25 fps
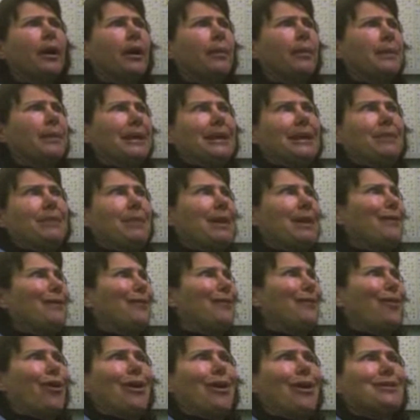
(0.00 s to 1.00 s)
He may
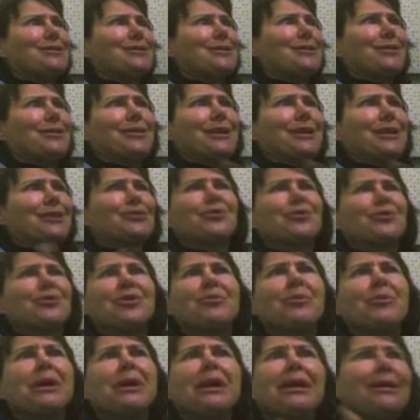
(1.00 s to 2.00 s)
have gone to things with
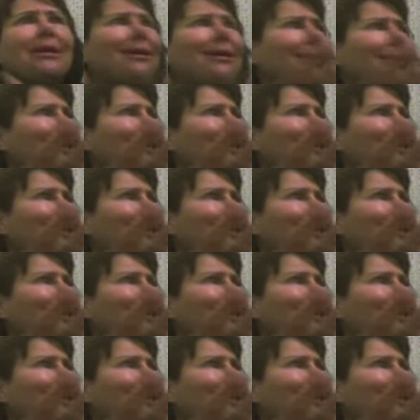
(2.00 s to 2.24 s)
me,